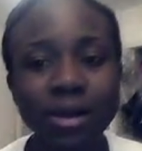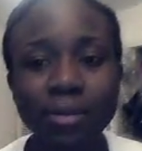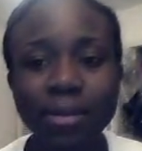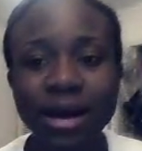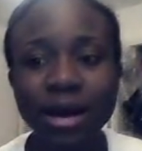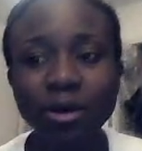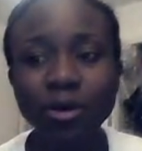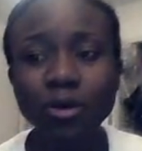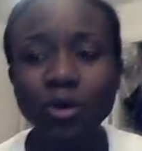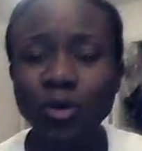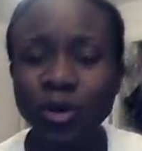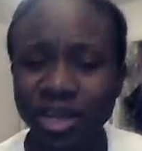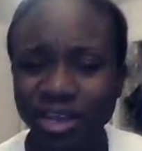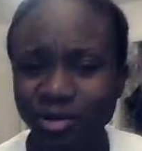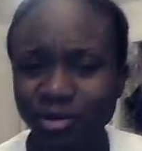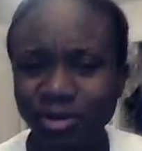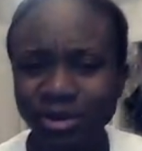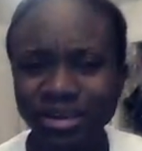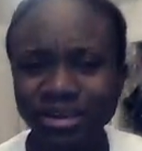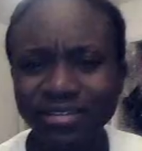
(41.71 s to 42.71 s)
about
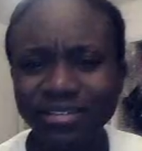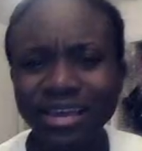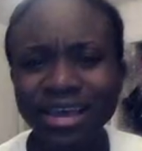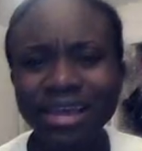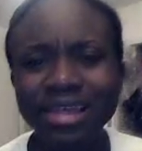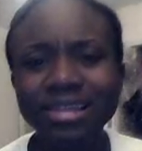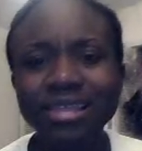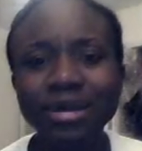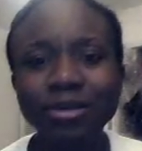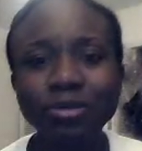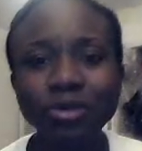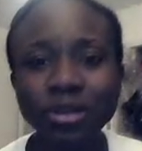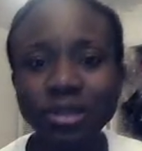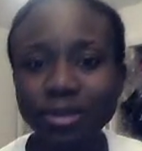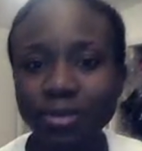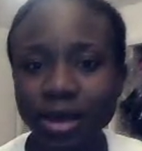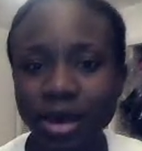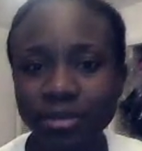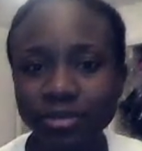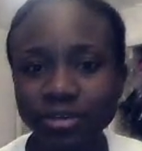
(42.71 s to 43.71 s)
Quickweave, and that
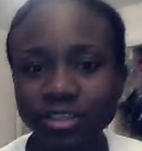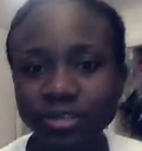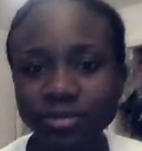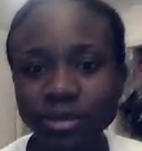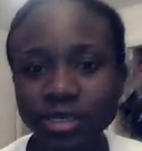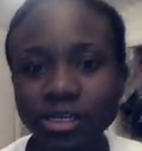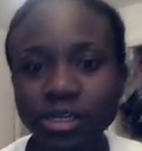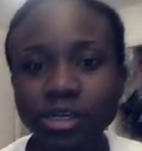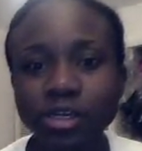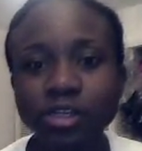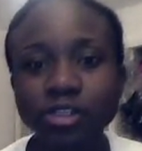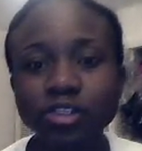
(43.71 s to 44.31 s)
really bothers me.